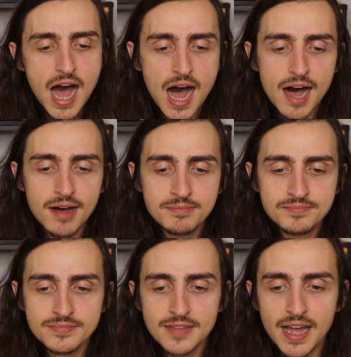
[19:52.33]

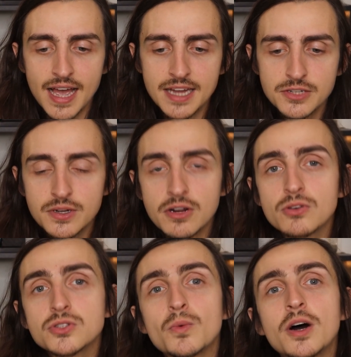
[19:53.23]
Um, and you can
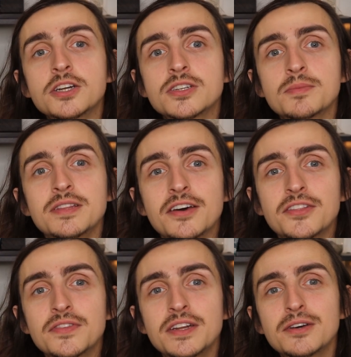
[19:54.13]
also watch some of the
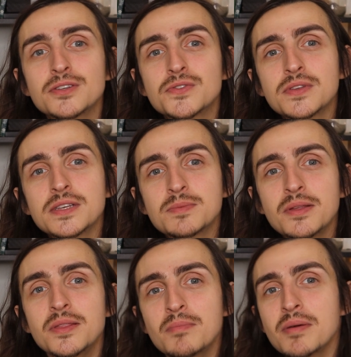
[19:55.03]
other videos for this month,